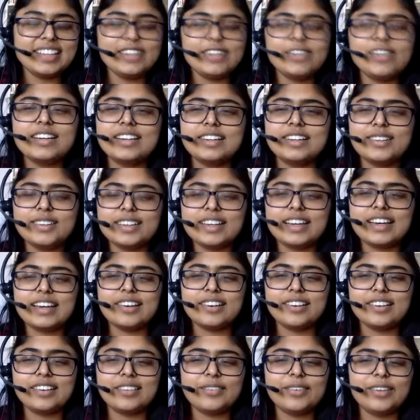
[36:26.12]
You'll get
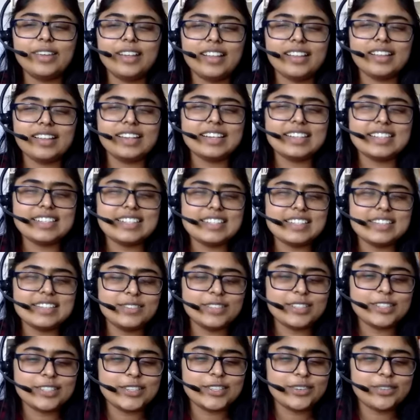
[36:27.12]
on a reality
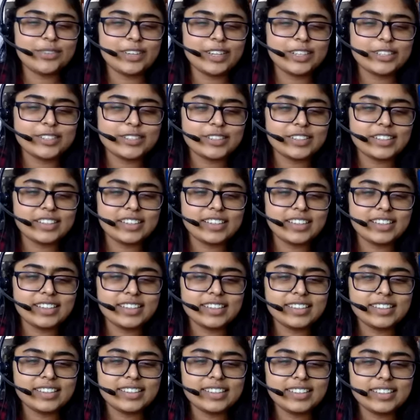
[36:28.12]
TV show eventually.
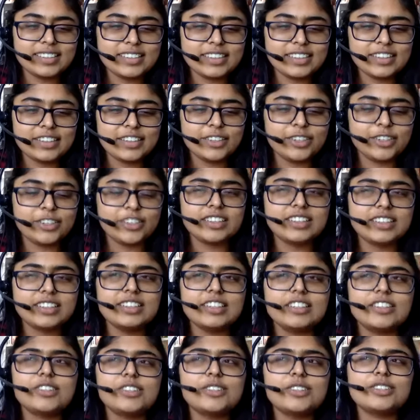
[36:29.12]
They're
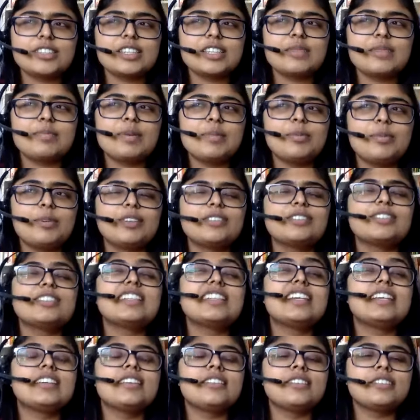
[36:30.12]
usually people's
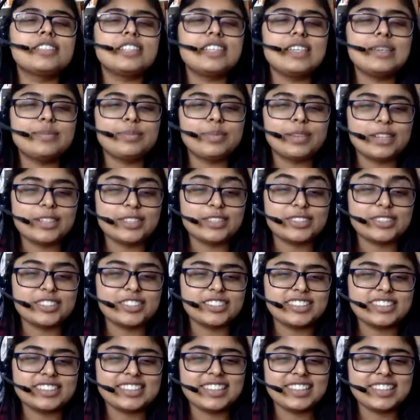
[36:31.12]
guilty pleasures. So.